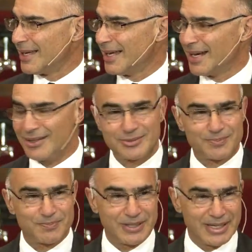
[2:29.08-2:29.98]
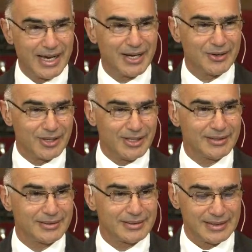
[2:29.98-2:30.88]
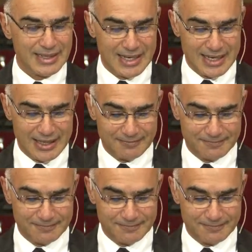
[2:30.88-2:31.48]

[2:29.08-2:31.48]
and I was pretty angry, as